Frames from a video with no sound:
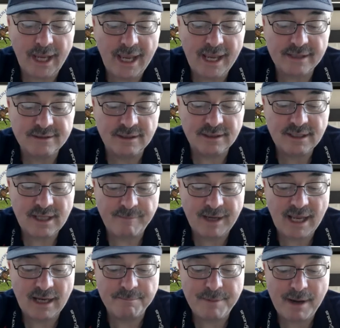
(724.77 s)
Ayrton,
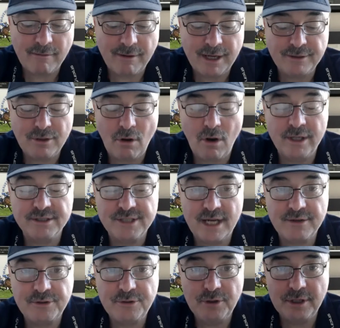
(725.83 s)
coming out of barrier 9. It's
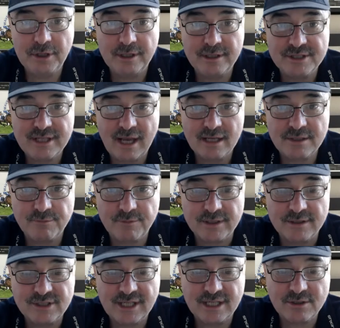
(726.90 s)
had 13 starts
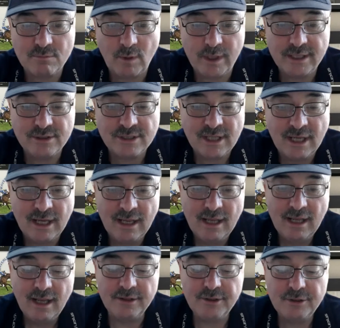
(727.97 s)
for 6 wins
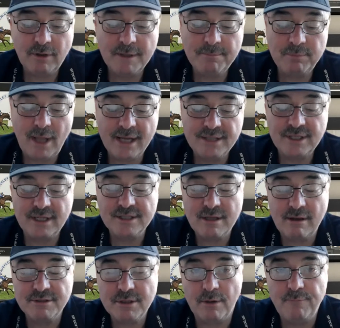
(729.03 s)
and 3 placings,
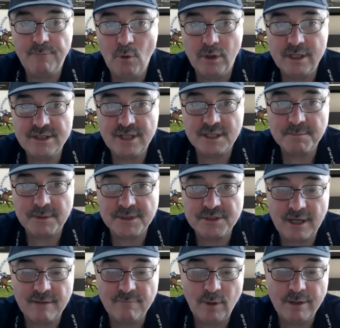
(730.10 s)
so it's got a
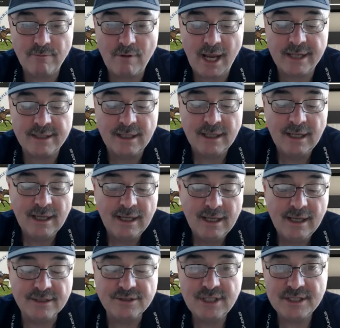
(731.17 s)
46% win rate,
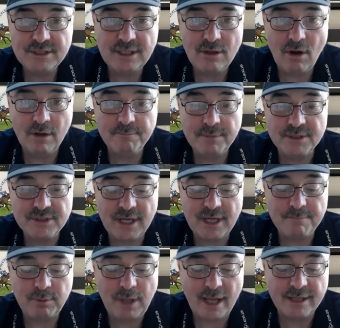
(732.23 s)
a
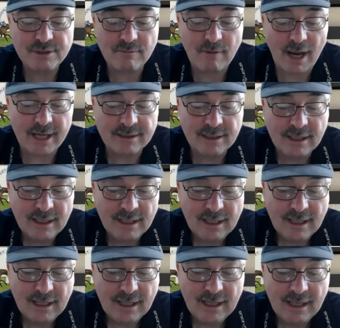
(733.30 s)
69% place rate.
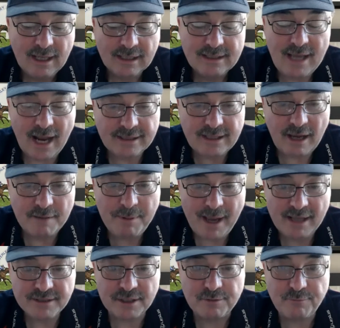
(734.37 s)
Can't go
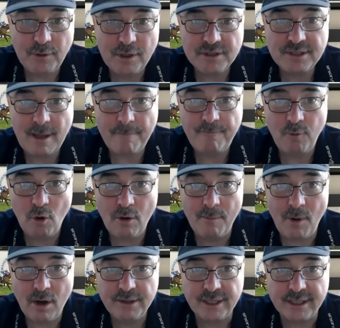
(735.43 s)
past its first up
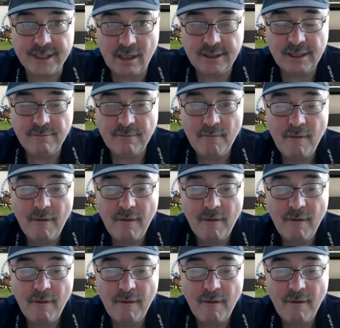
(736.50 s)
form either, Gelding.